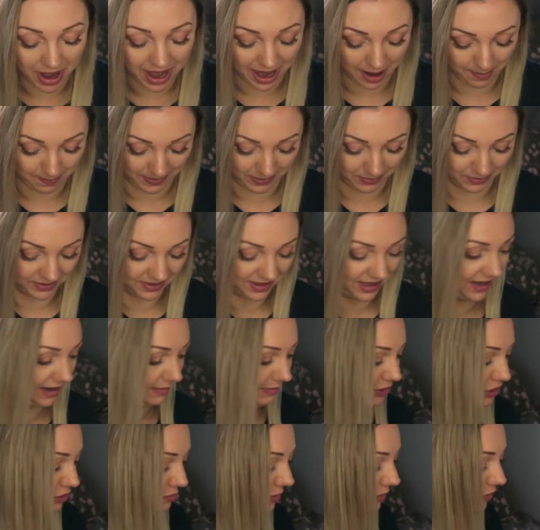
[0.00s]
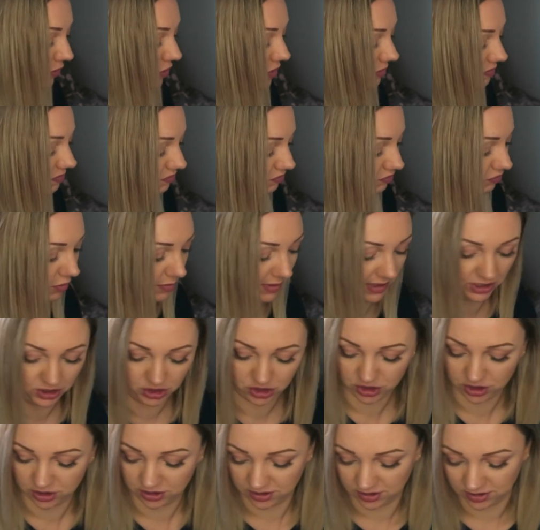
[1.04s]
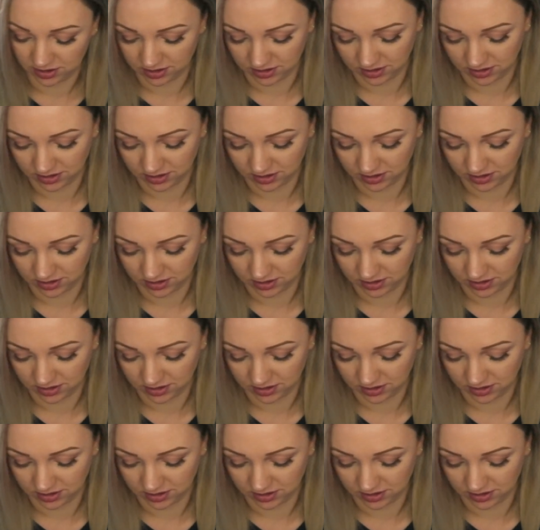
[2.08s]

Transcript: happy with that. Let me just move all the rubbish.